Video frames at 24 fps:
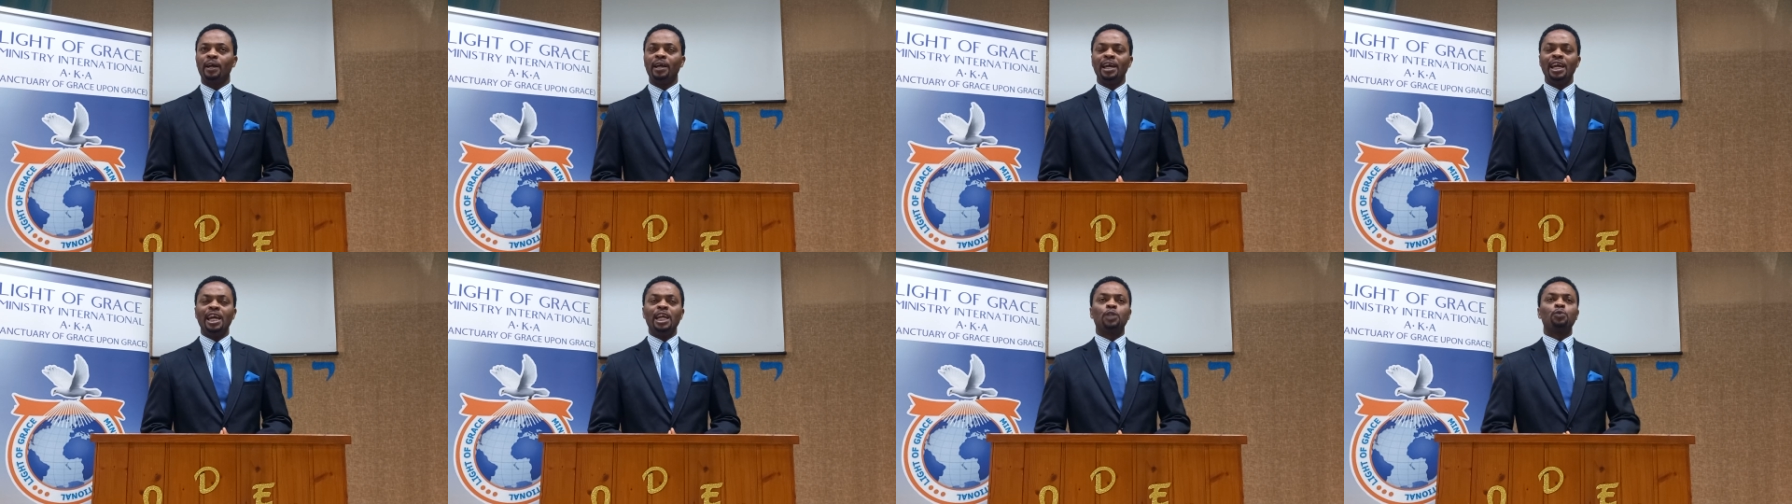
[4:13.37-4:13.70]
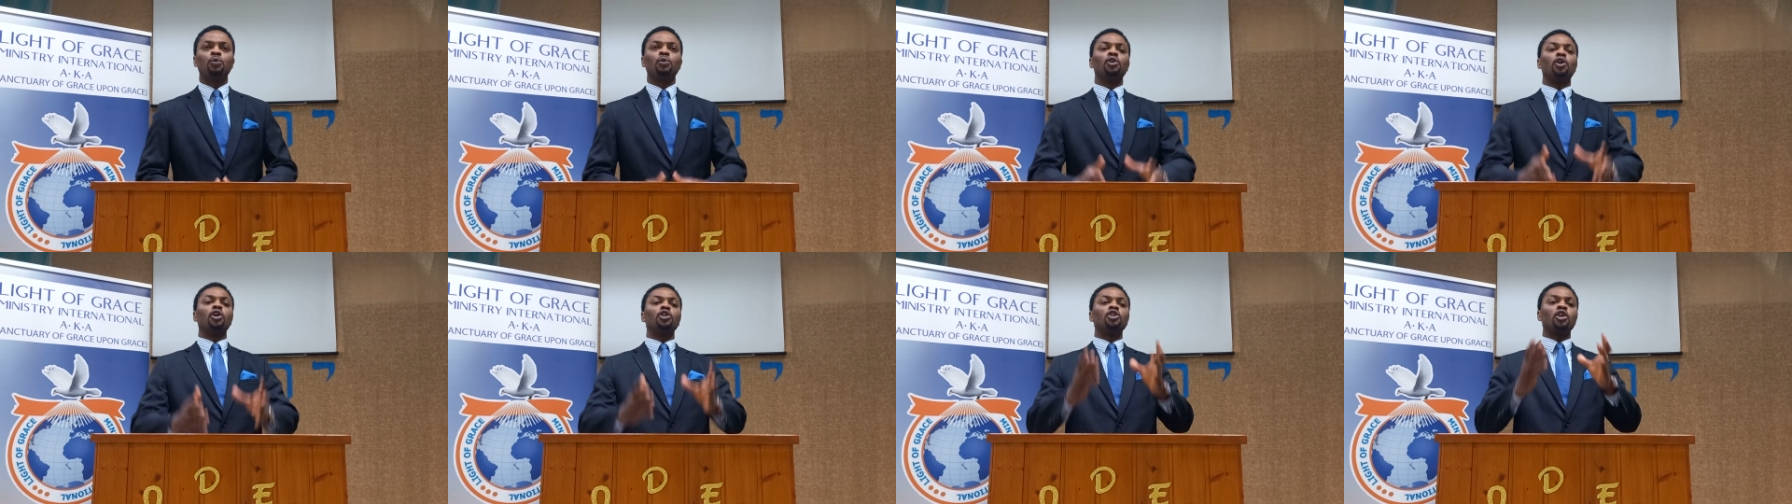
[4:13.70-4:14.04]
It
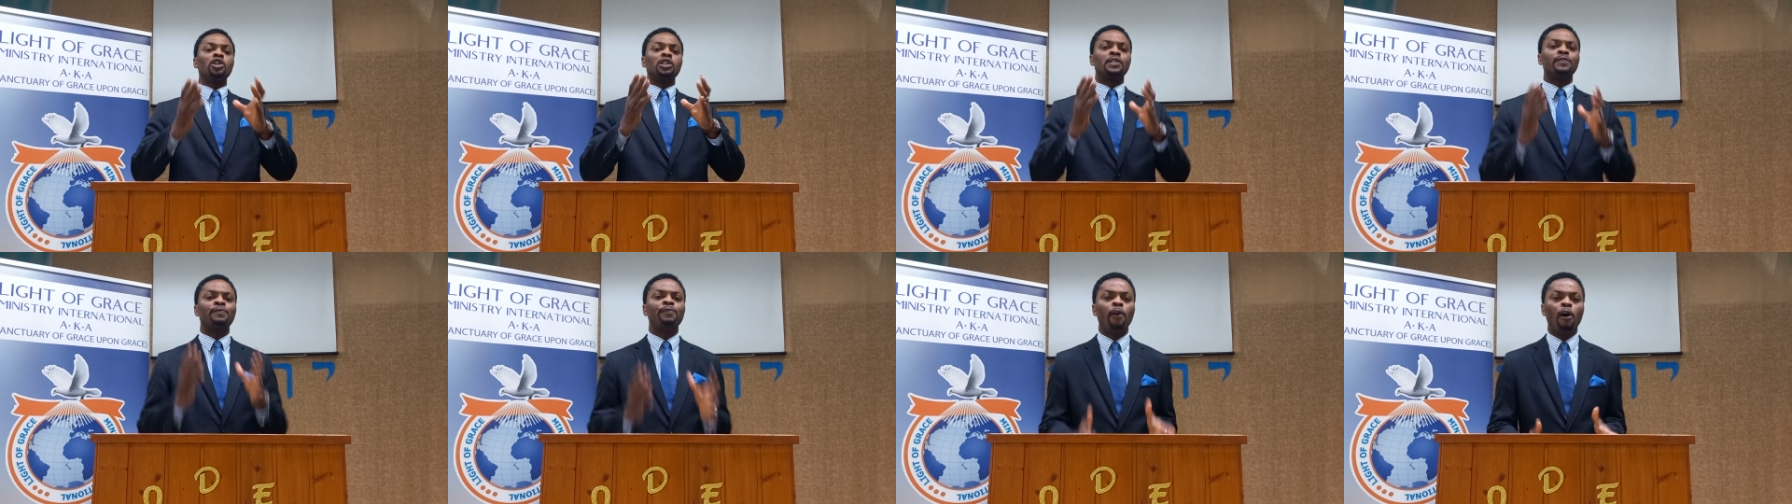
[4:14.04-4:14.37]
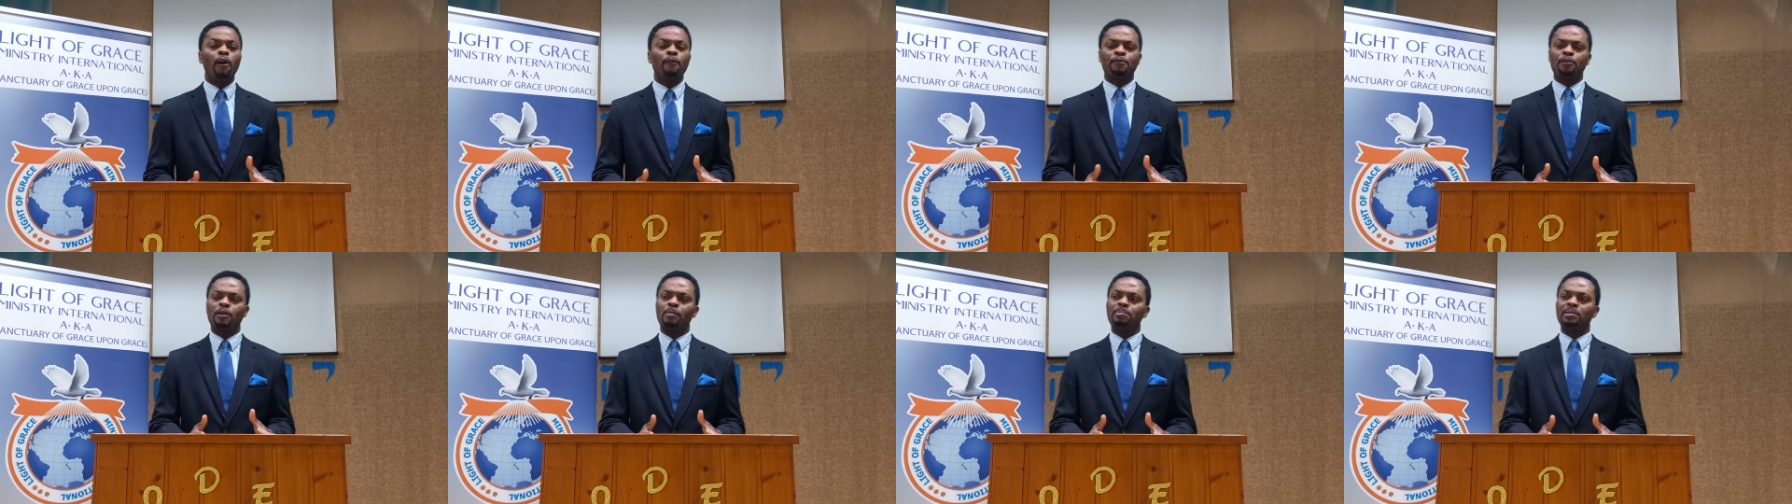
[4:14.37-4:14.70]
will not just
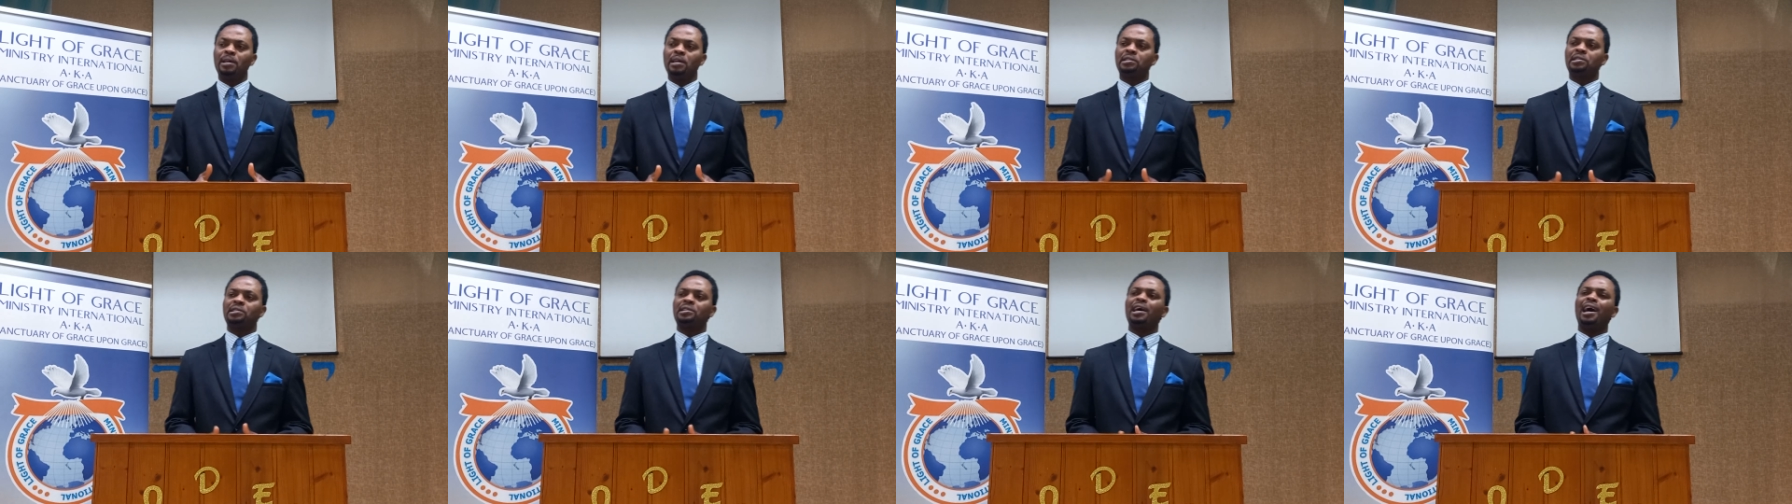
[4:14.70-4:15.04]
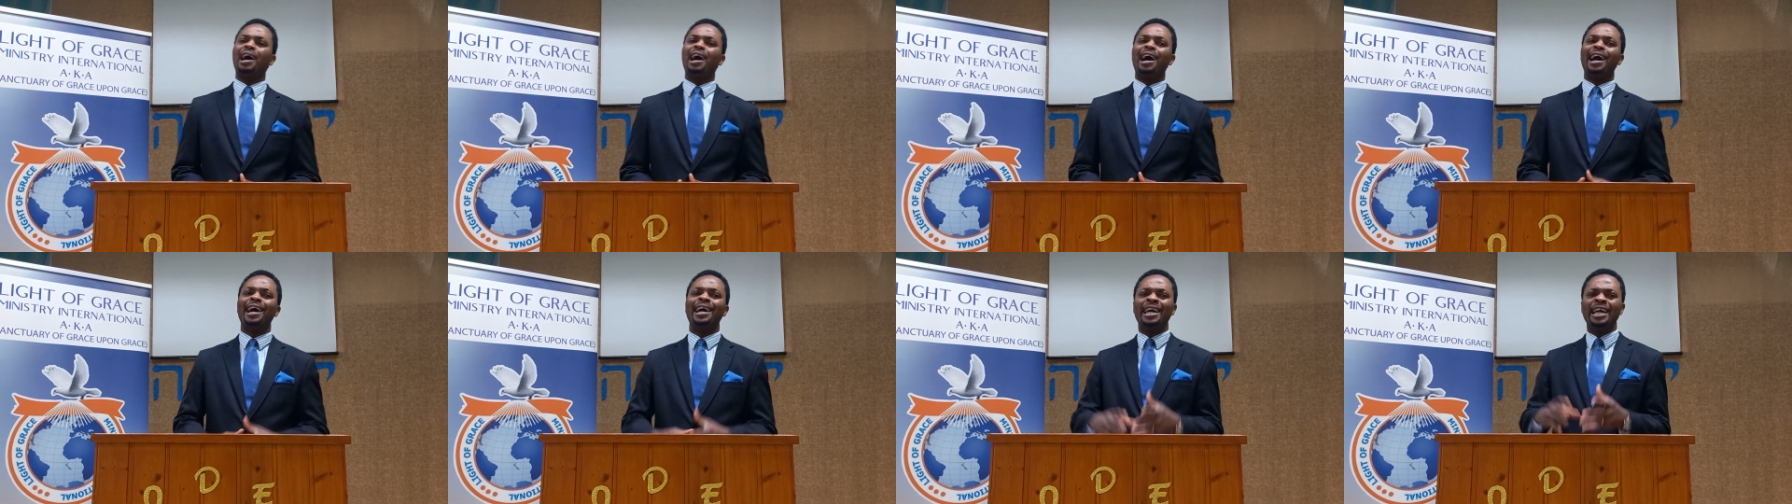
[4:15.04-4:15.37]
fall from the
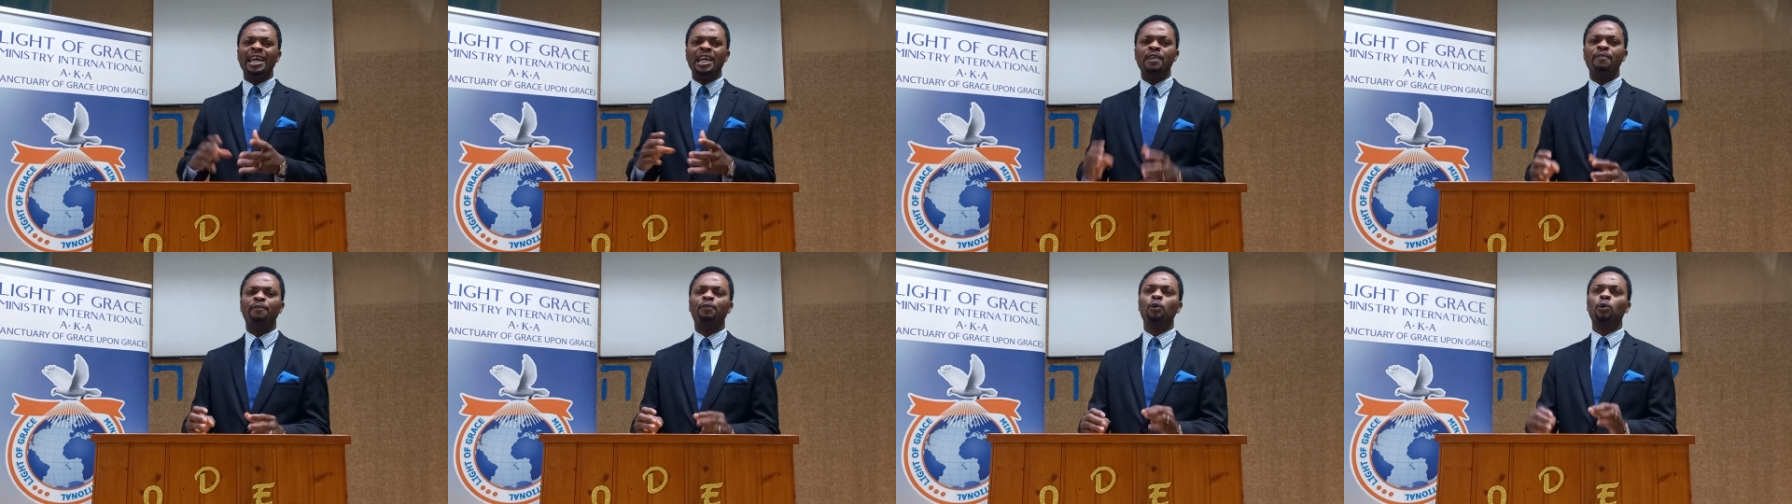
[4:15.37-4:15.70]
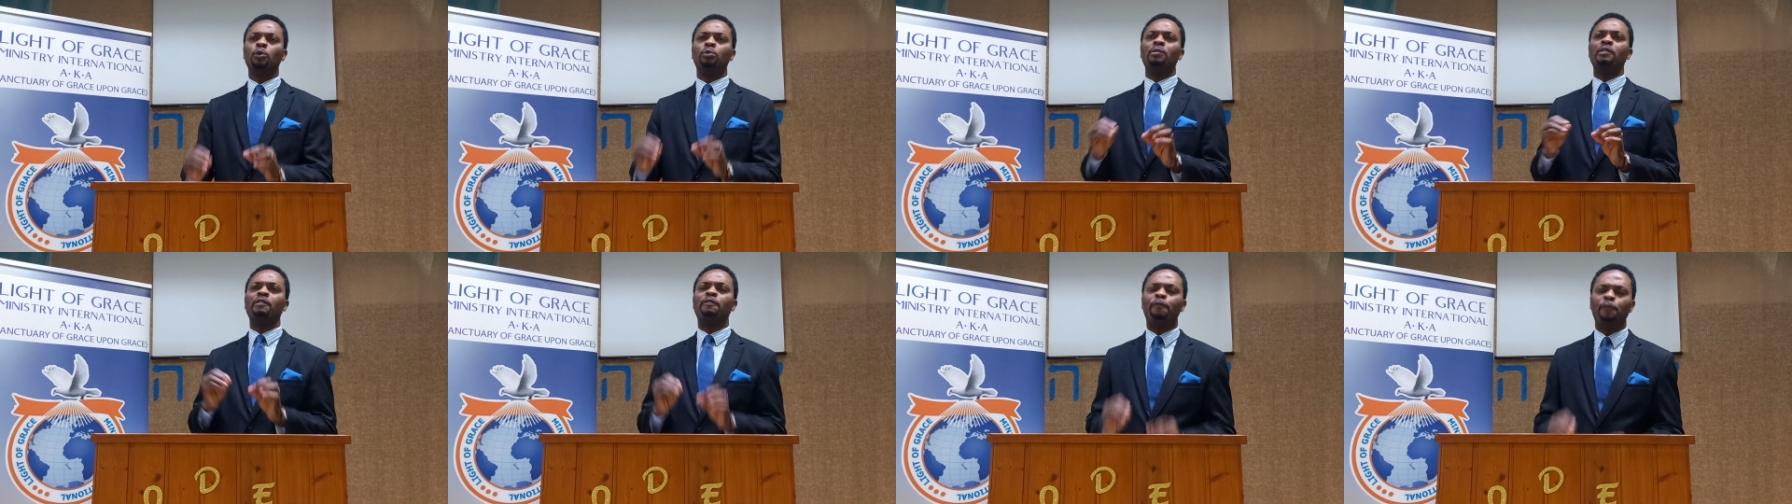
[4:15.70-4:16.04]
sky if you
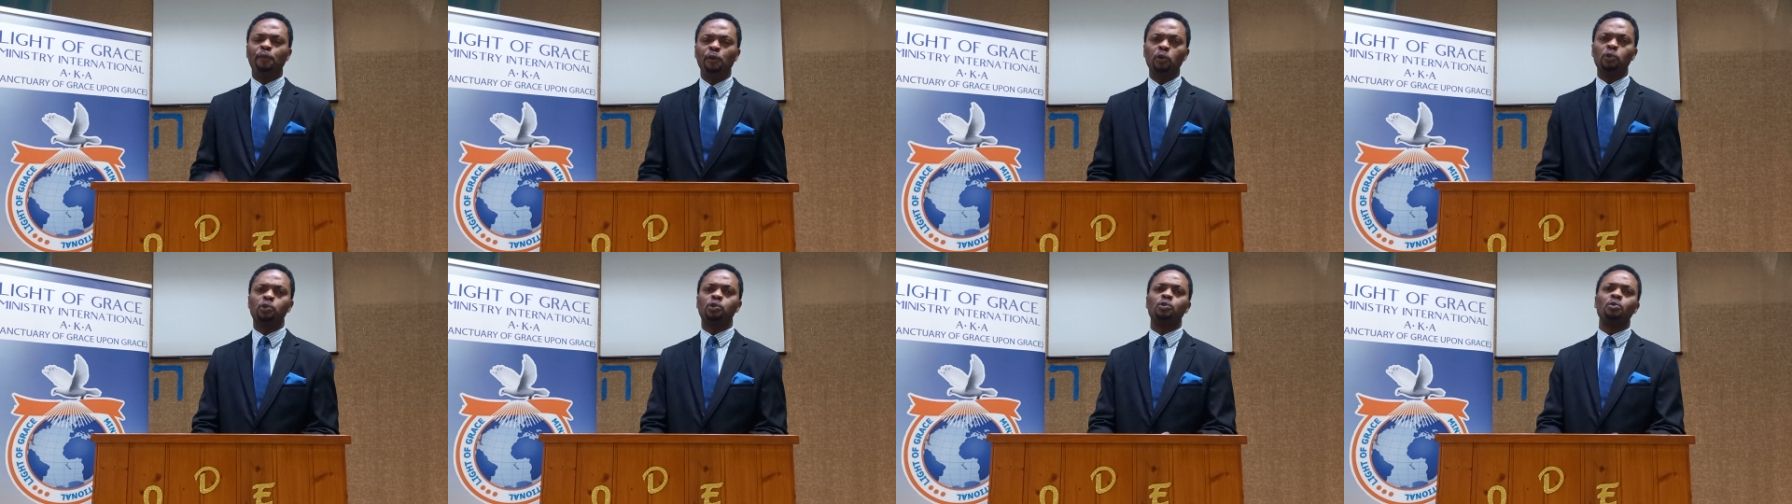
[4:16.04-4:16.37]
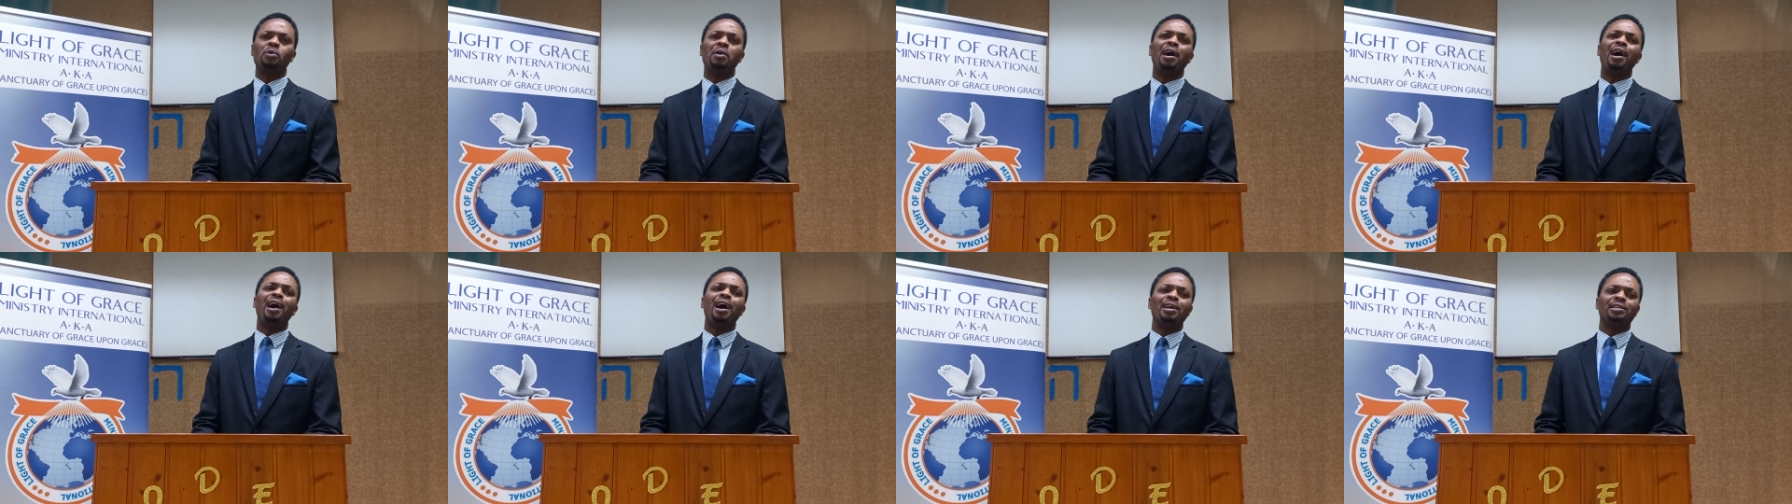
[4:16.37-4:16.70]
refuse
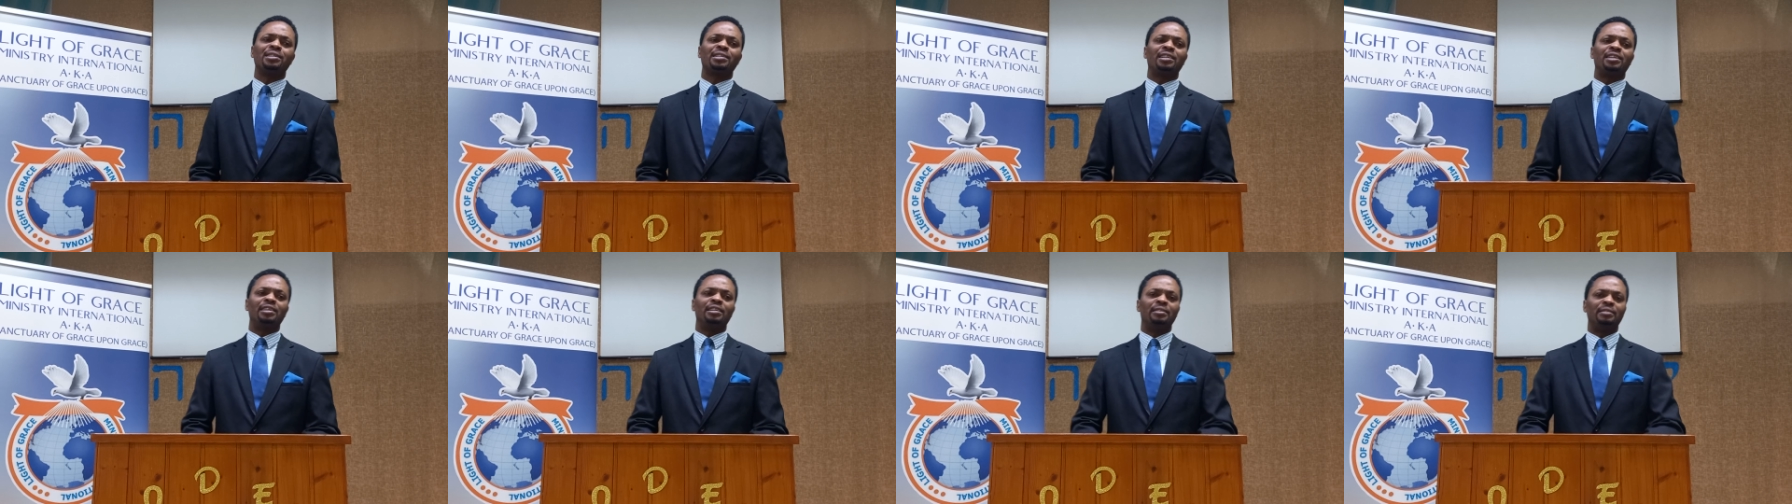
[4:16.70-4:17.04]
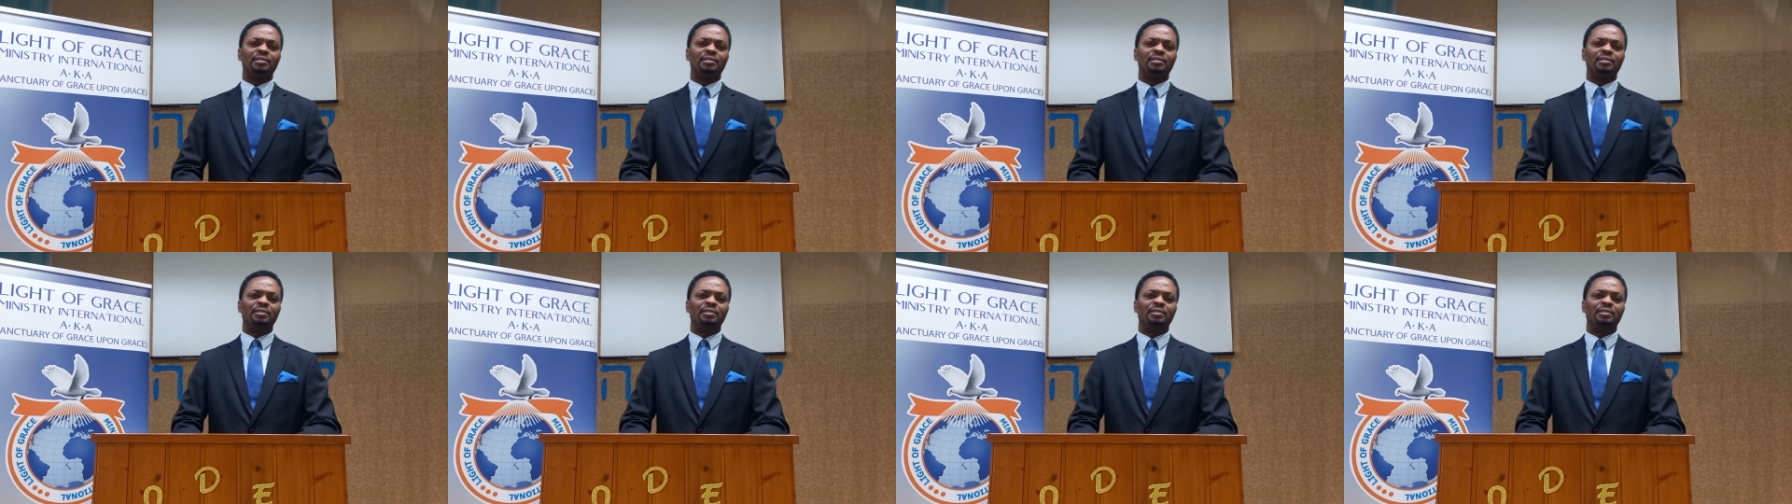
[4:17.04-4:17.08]
to ask.